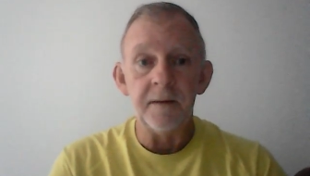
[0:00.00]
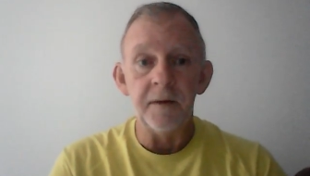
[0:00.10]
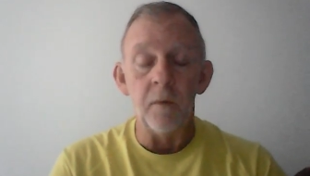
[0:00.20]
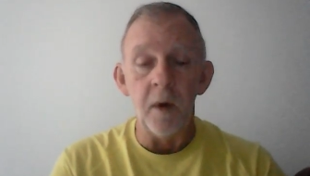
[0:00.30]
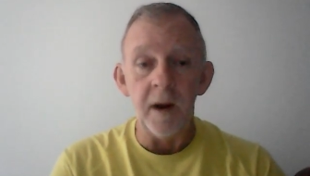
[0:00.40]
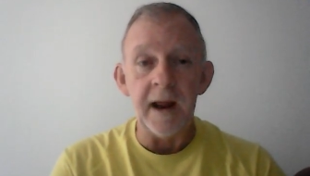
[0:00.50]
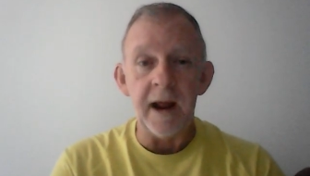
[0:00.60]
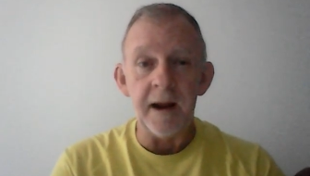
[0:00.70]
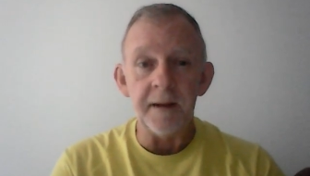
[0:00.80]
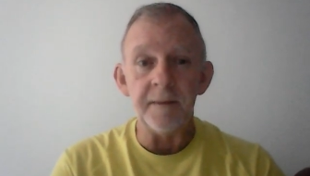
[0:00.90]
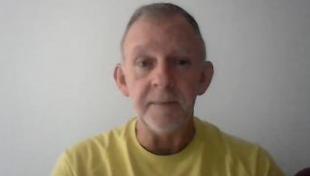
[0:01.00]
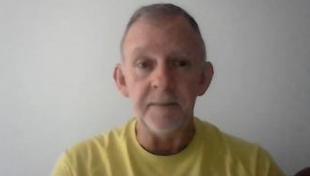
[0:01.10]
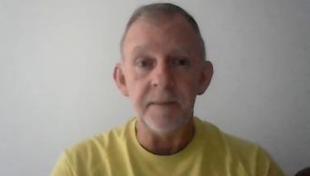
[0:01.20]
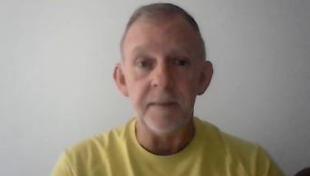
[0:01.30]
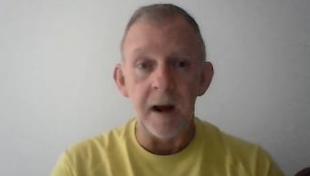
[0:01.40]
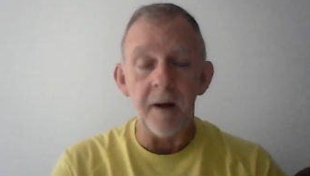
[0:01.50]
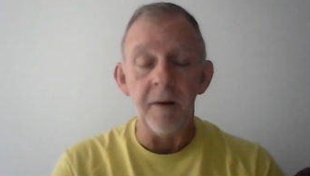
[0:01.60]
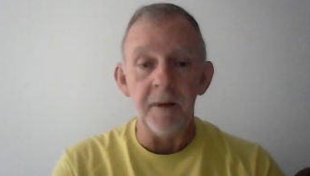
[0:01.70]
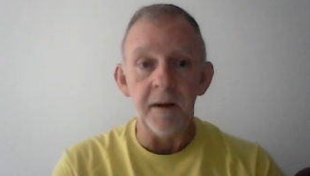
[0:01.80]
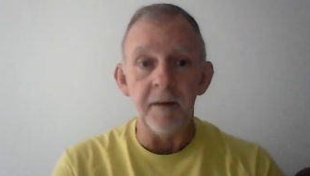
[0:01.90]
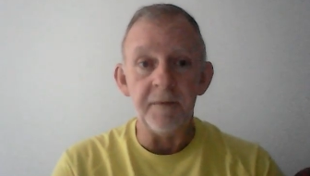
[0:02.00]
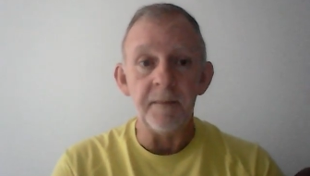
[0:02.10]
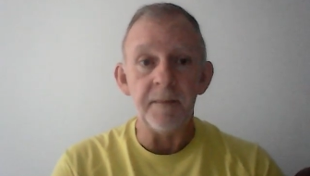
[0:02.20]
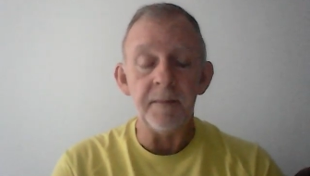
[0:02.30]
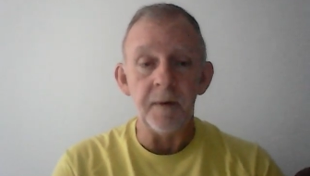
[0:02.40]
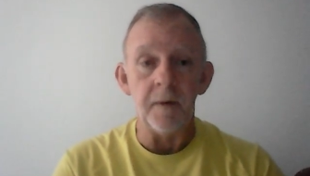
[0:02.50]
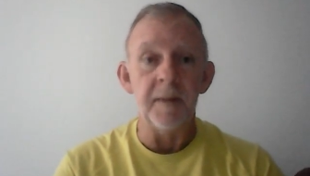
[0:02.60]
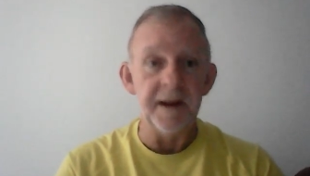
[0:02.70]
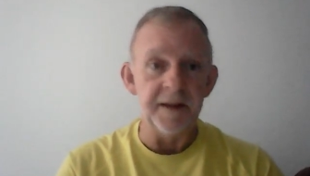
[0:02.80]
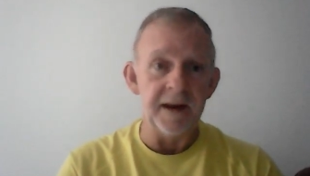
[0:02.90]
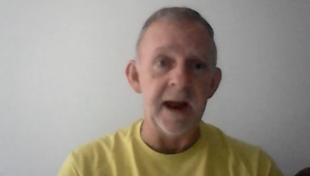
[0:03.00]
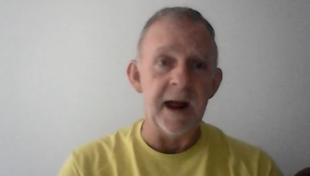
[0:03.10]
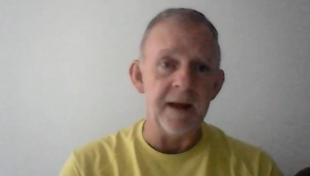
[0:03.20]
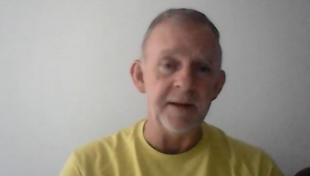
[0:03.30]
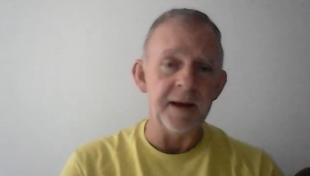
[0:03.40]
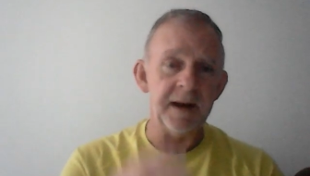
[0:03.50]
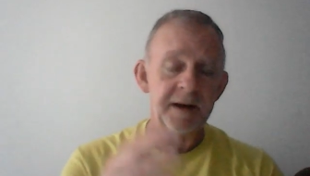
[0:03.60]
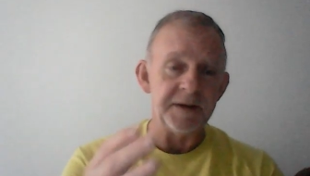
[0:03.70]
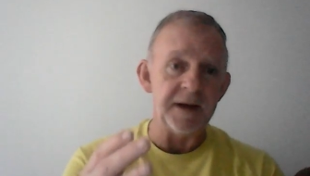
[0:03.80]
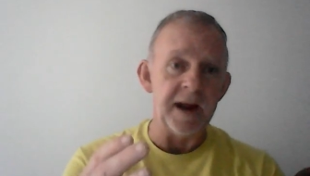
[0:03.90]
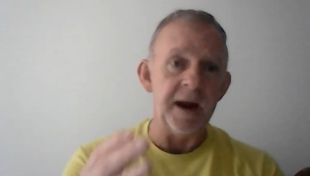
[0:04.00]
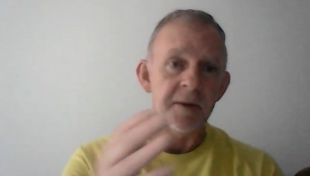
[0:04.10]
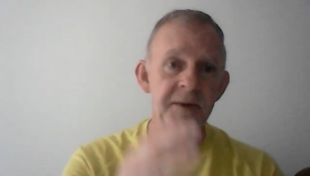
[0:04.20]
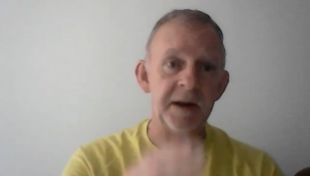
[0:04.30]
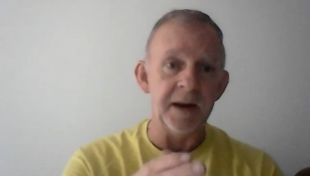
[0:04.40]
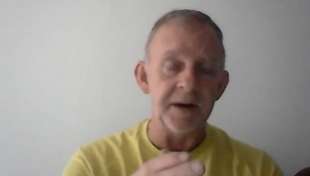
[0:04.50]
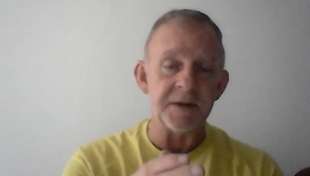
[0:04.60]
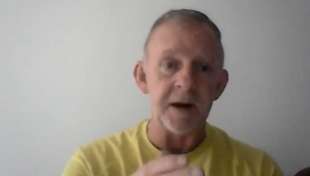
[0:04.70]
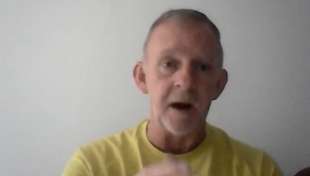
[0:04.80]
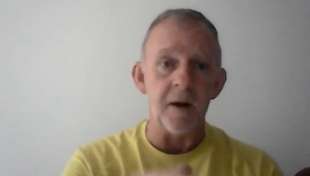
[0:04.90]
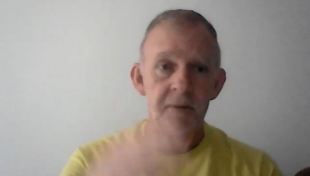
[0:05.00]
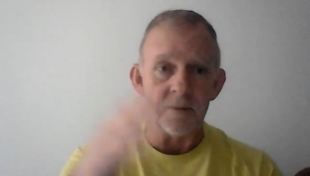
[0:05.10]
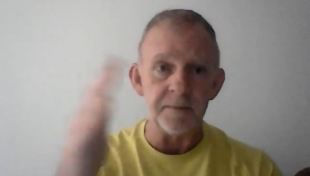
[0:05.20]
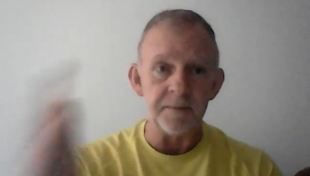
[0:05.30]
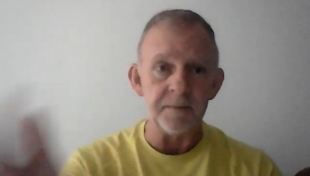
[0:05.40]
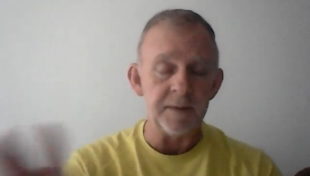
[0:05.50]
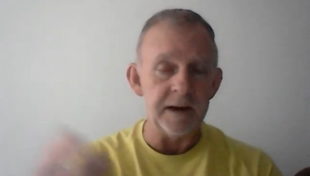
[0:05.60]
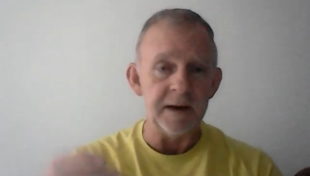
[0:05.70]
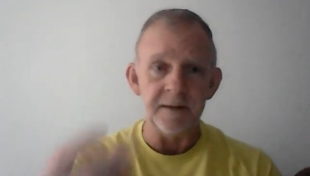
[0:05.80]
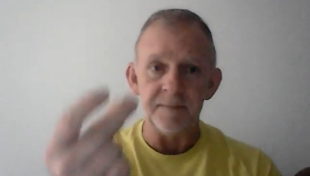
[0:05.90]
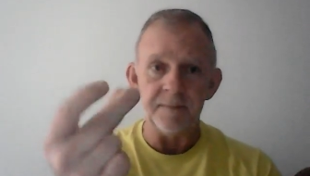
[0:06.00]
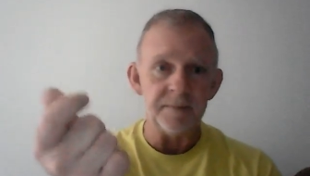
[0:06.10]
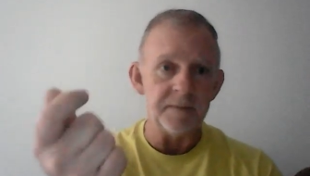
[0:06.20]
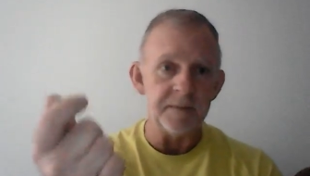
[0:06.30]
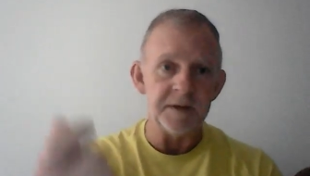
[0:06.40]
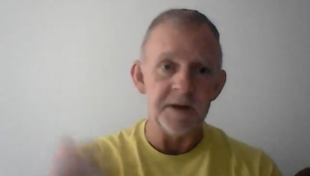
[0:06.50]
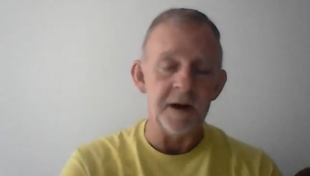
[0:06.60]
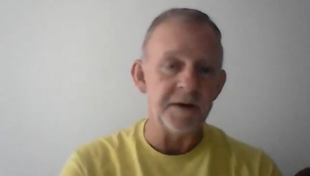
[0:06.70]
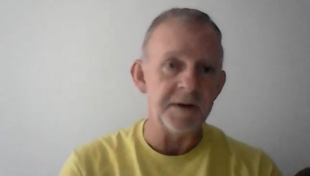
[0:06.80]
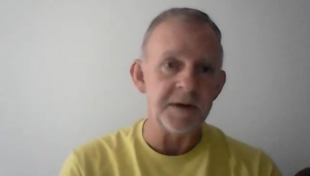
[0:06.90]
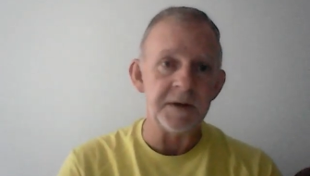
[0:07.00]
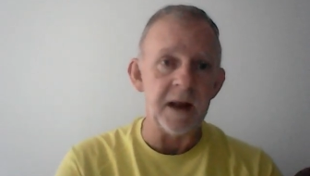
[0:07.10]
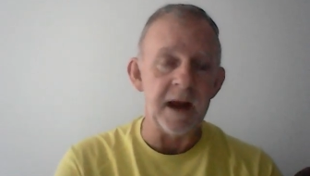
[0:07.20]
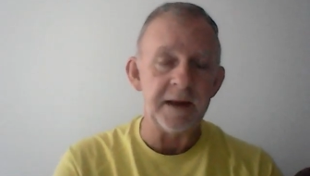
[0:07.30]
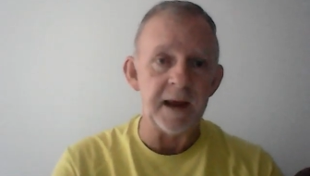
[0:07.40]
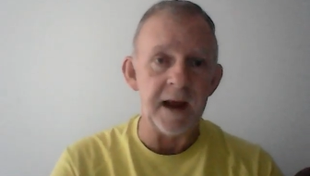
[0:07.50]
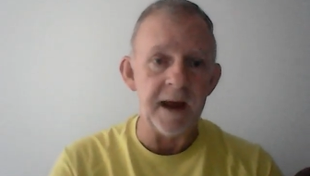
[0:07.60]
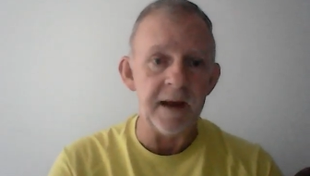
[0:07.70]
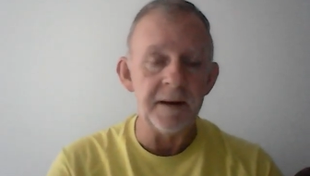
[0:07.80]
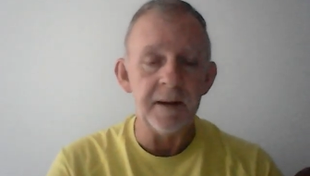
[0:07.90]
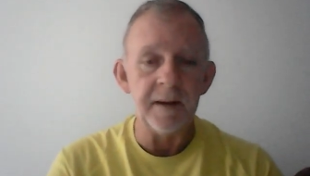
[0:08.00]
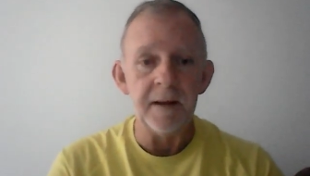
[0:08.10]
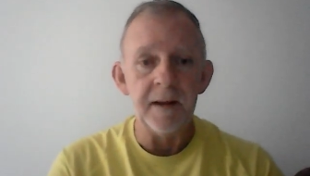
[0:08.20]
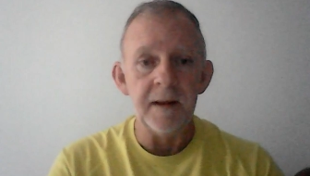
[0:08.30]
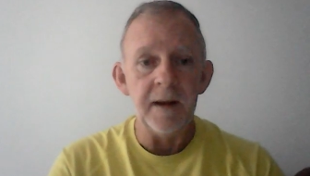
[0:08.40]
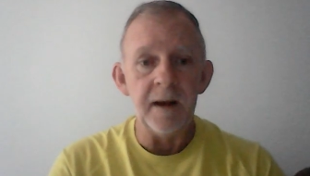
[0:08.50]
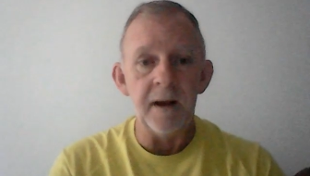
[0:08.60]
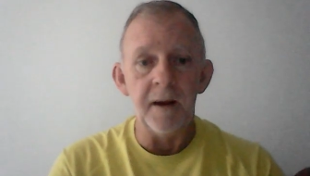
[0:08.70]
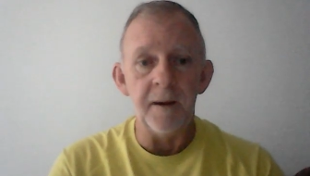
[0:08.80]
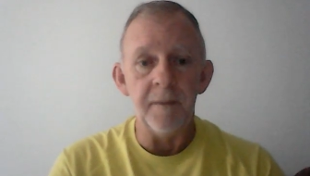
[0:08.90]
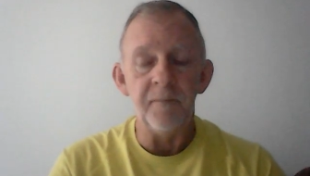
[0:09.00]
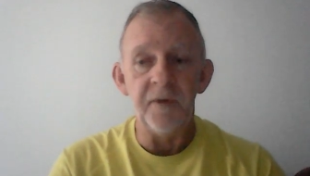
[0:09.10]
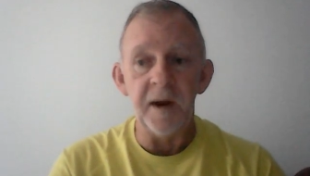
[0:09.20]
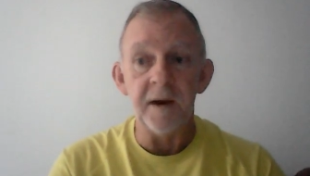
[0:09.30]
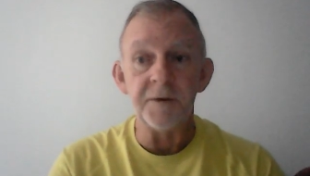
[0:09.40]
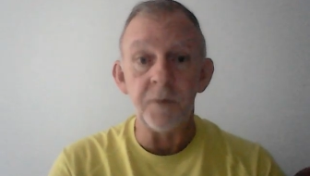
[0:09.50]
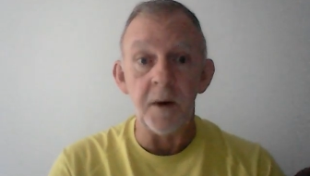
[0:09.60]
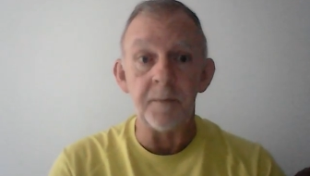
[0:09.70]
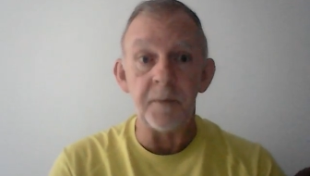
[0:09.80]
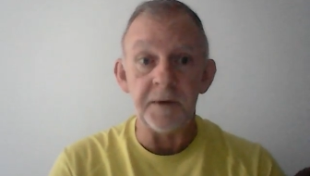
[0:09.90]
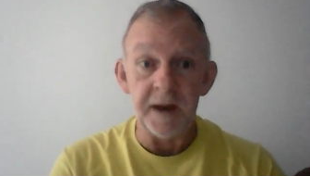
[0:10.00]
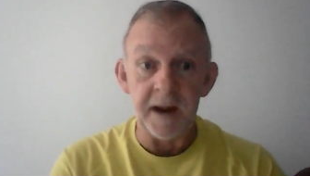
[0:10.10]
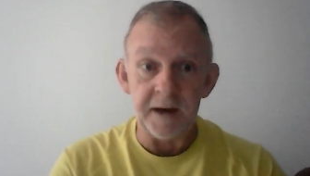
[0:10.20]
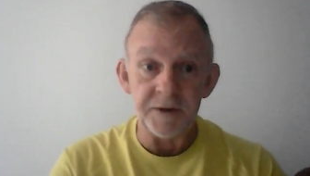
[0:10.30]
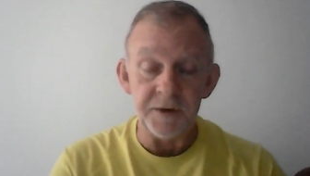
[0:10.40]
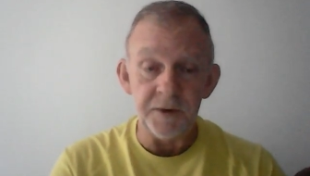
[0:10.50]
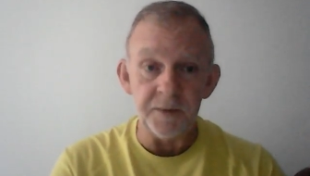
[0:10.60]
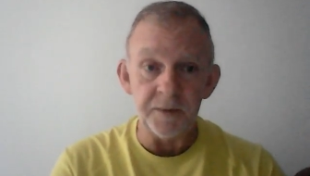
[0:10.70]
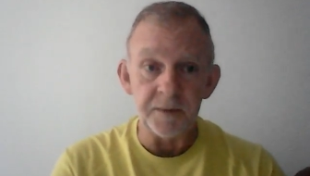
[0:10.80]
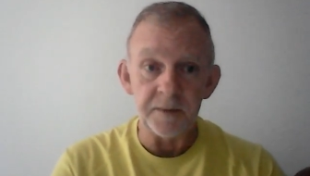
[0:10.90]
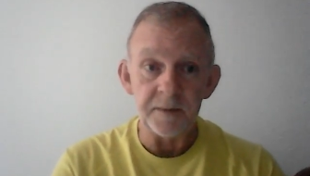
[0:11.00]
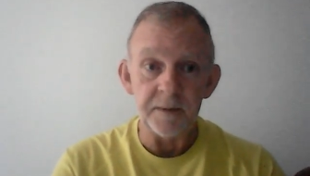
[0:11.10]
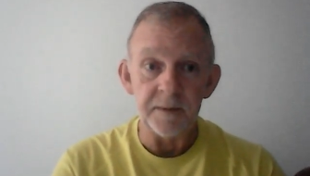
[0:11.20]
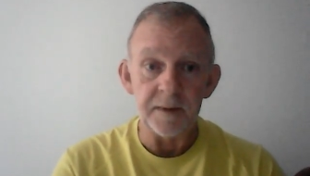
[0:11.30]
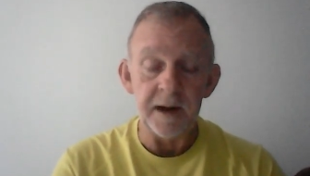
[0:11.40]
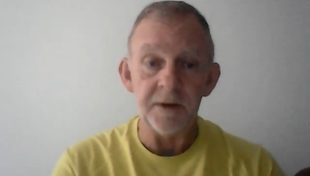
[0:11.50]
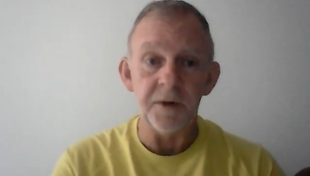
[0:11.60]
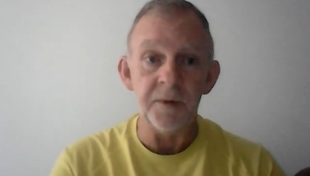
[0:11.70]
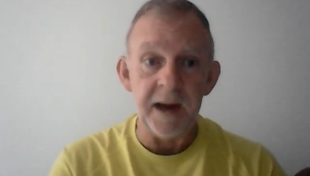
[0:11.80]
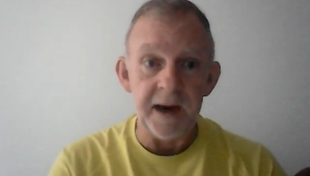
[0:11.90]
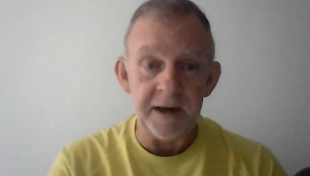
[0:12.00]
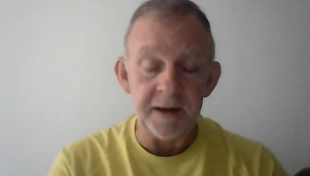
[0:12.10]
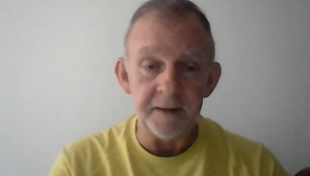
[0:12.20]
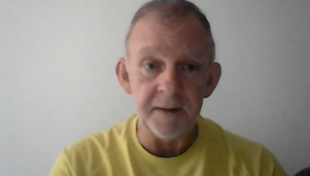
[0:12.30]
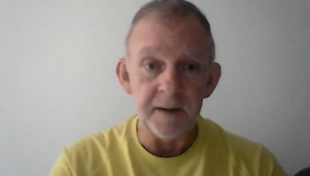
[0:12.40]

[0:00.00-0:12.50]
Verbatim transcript: the one out of all of them will be the guy that gets nailed, gets caught, and done just like that. Uh, fear is what protects you, and you need it.